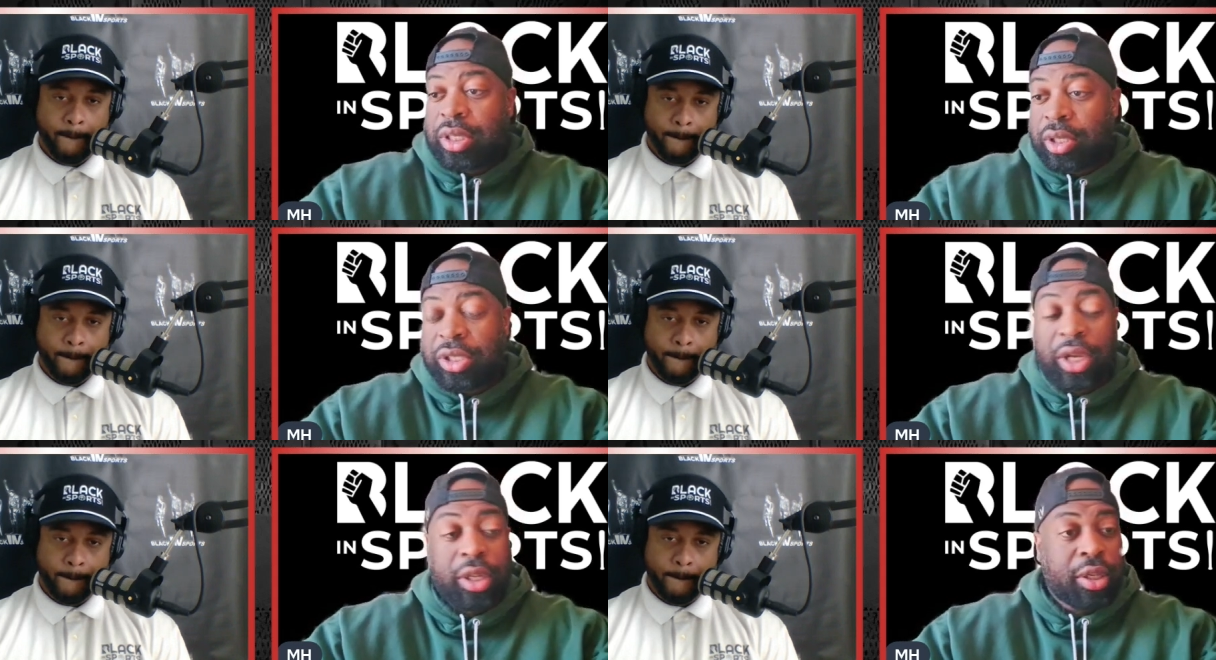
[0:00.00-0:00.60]
Speaker 1: are
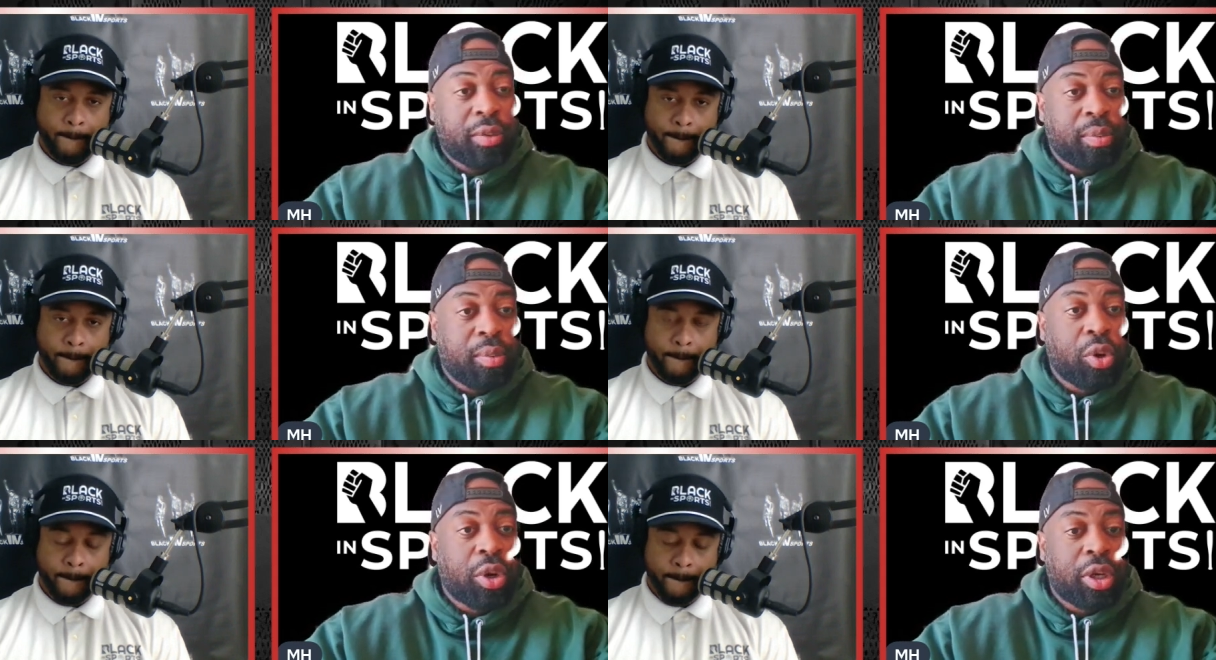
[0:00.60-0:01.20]
selling
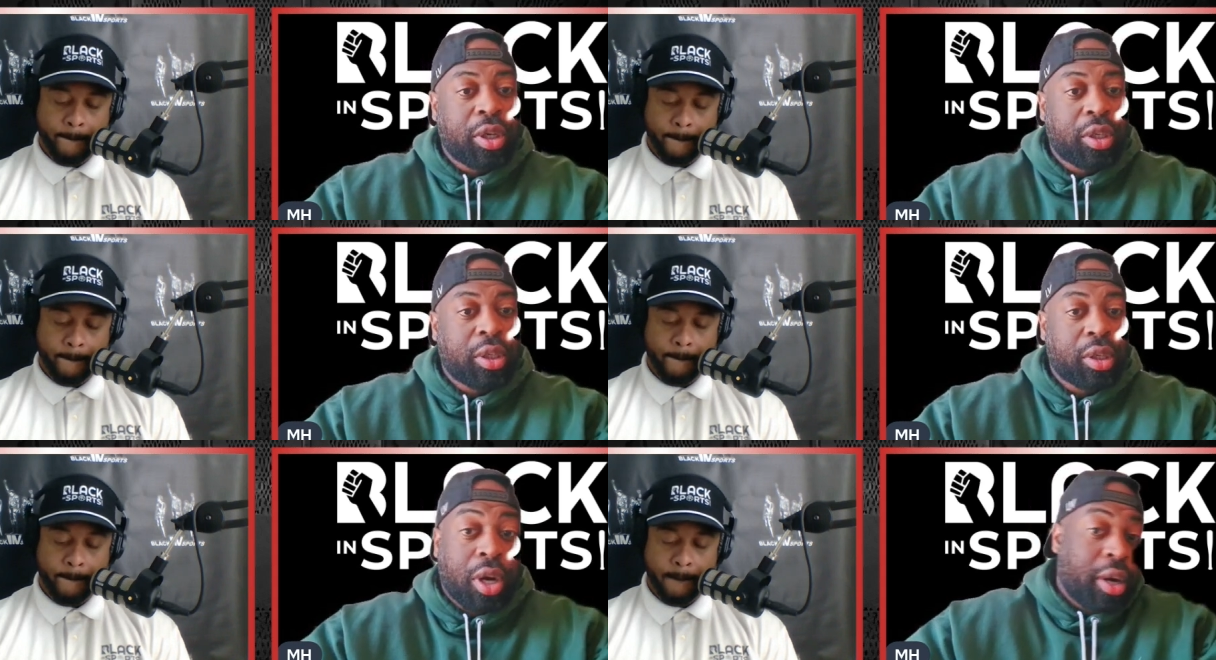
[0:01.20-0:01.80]
more
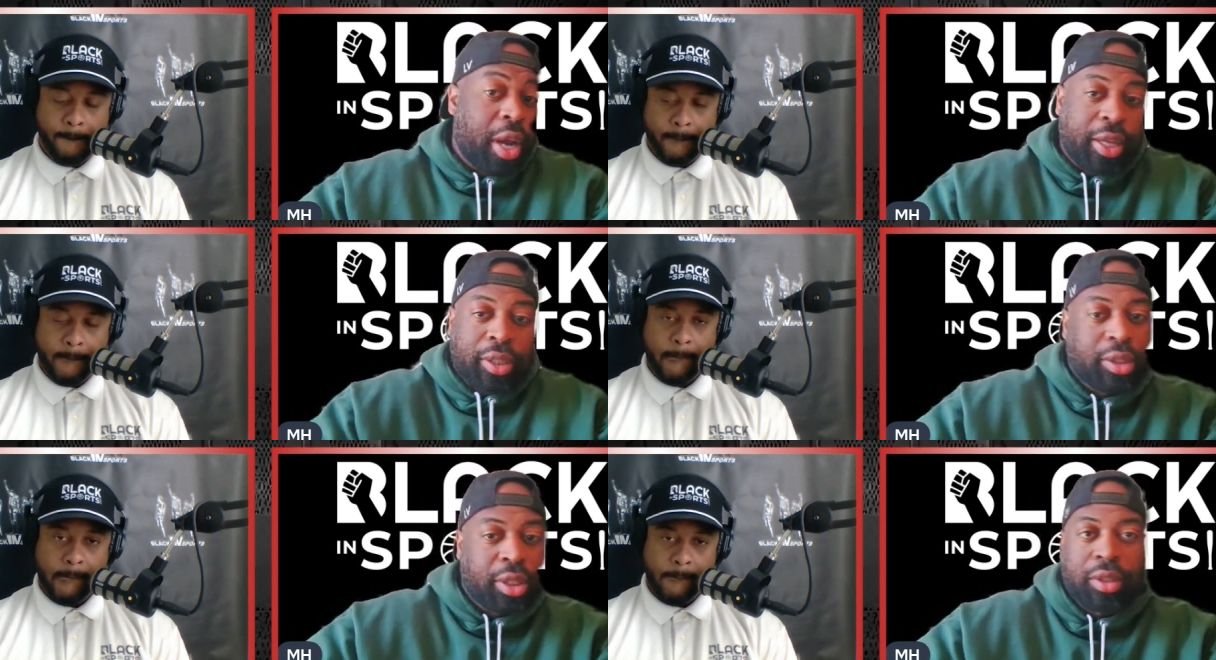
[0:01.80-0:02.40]
are
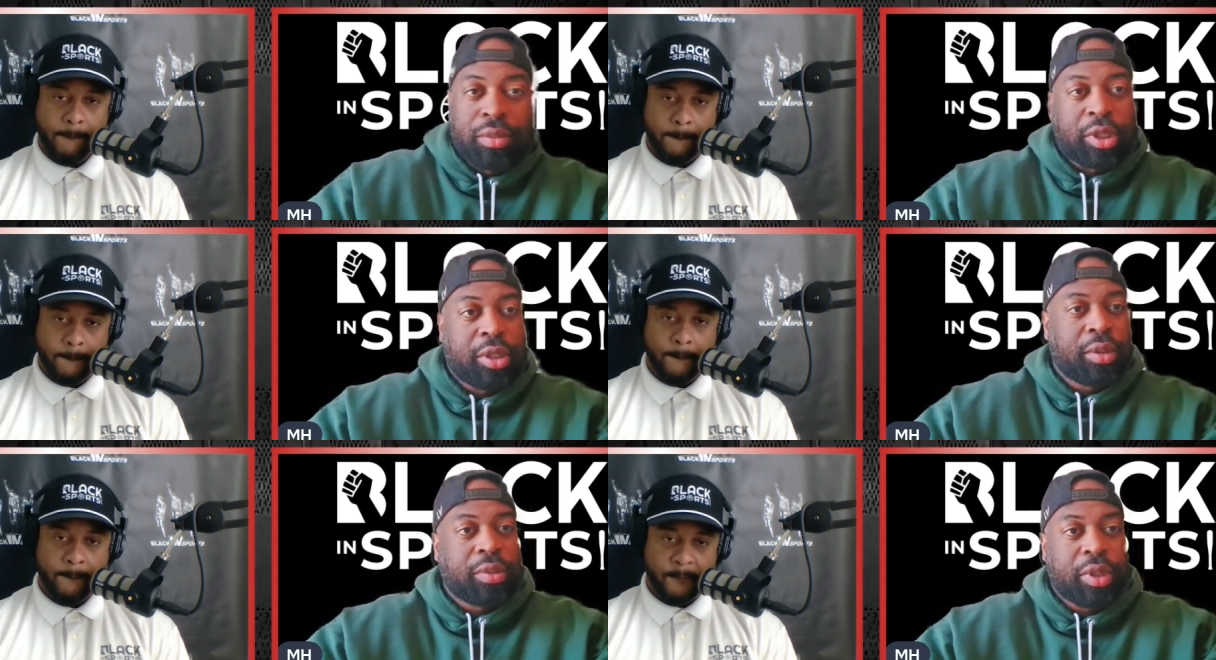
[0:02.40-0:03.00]
at to, to
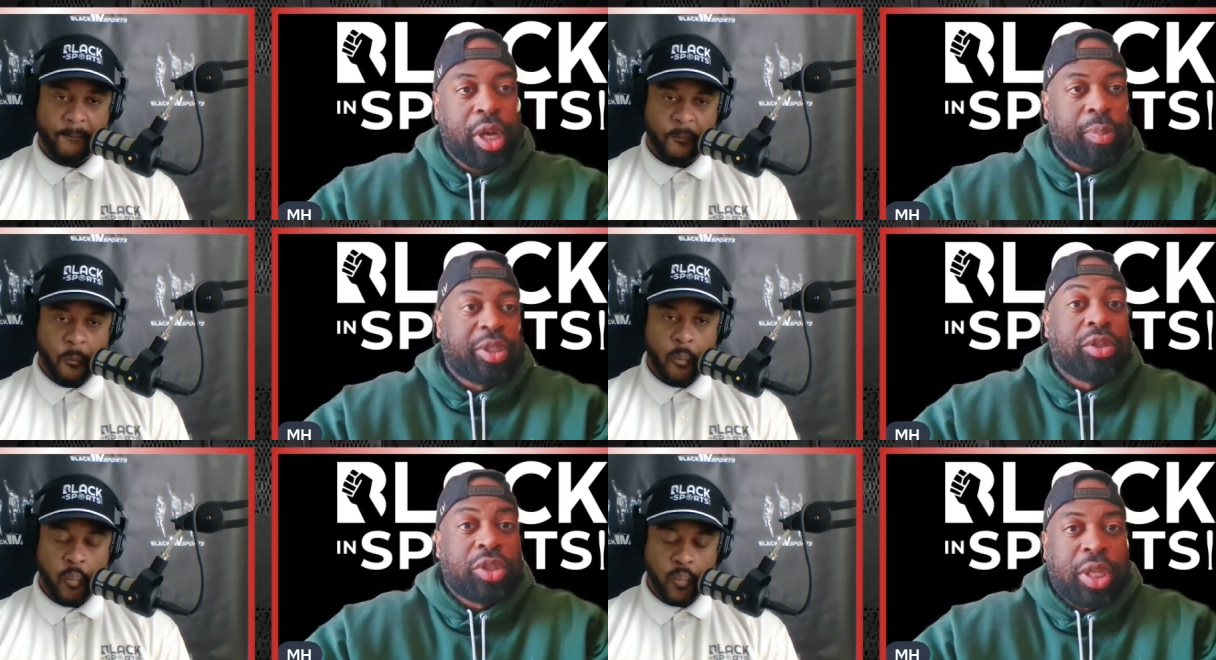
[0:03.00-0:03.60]
the up
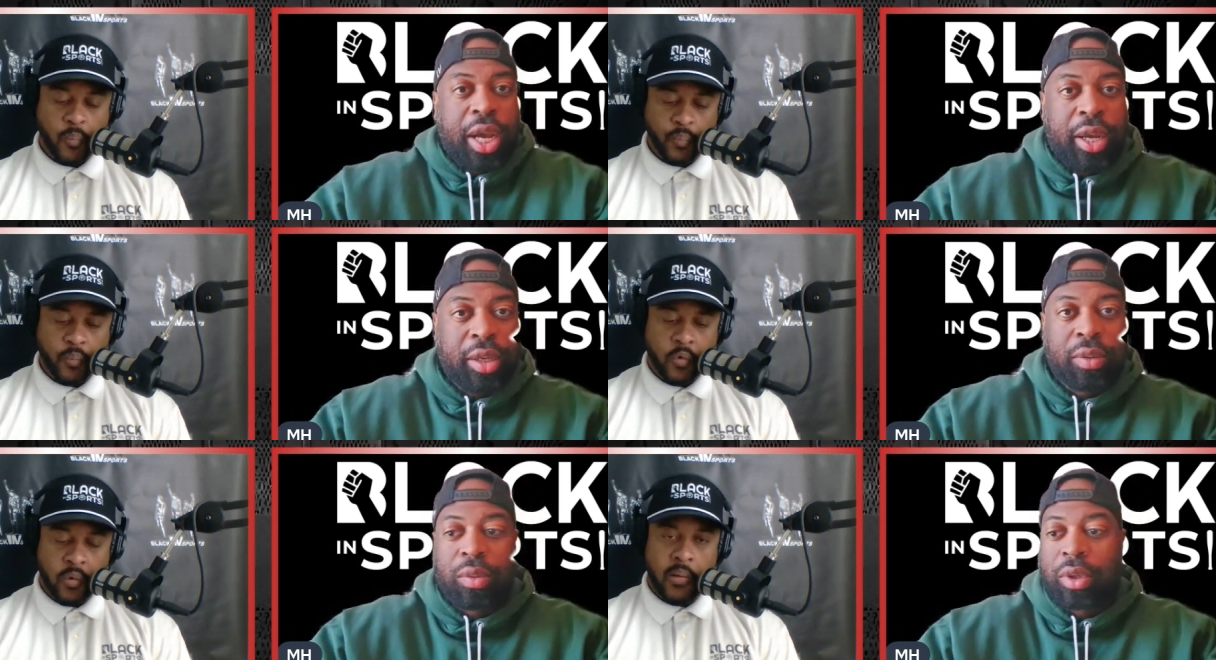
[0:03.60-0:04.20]
to
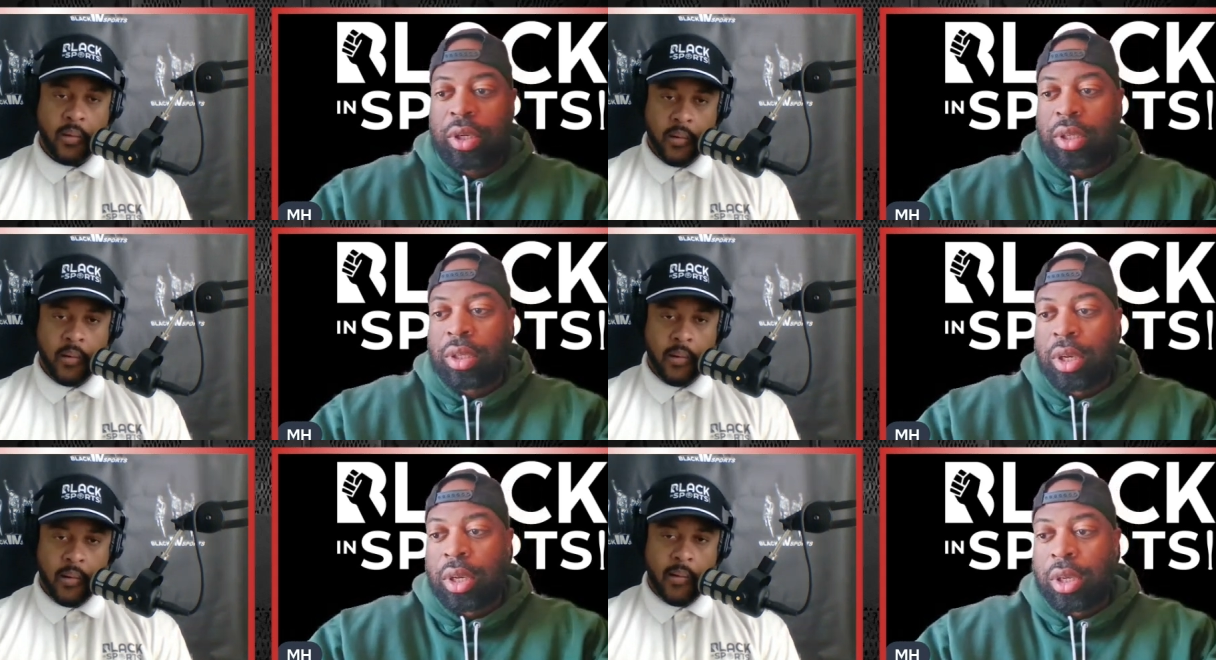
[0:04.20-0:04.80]
July, where
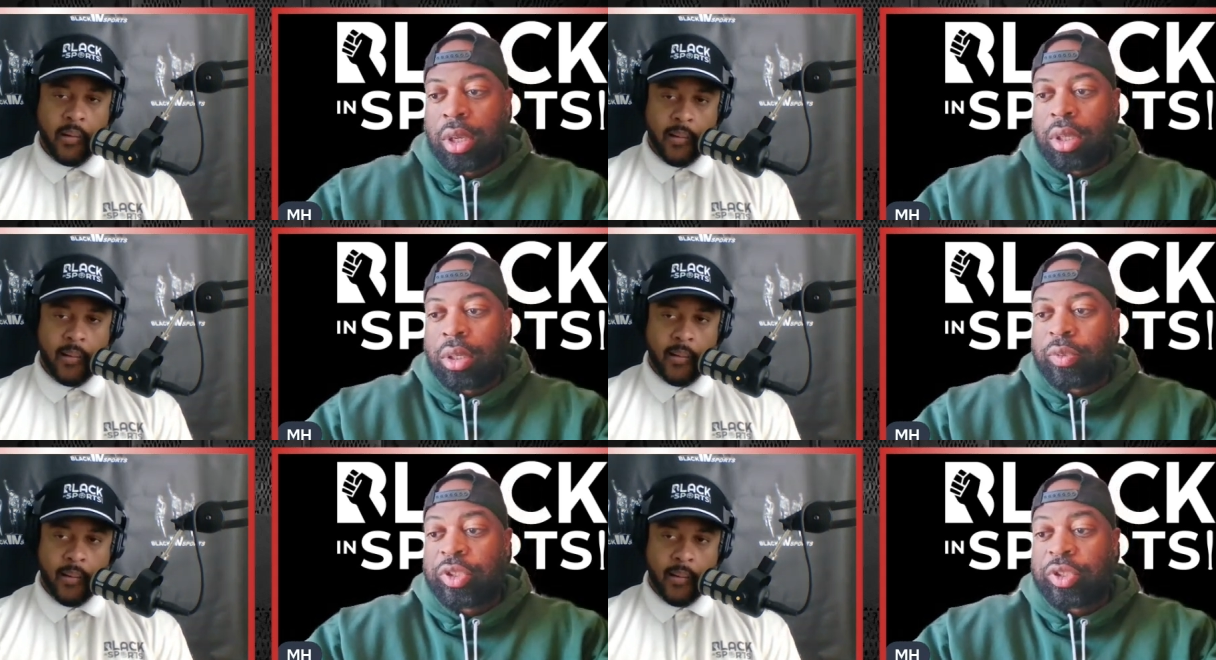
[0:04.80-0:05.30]
we're